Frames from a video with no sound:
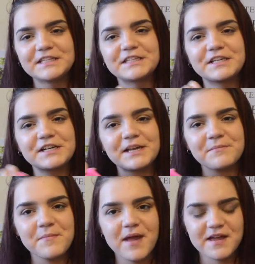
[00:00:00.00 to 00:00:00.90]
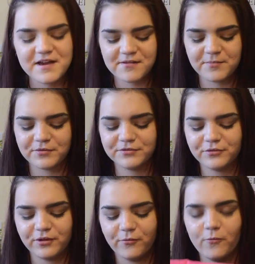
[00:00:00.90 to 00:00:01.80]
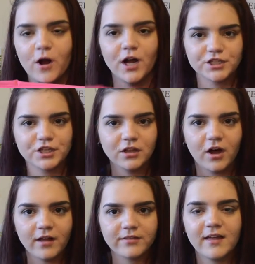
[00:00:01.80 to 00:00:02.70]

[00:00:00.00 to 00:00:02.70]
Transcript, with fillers: this dirty makeup washcloth.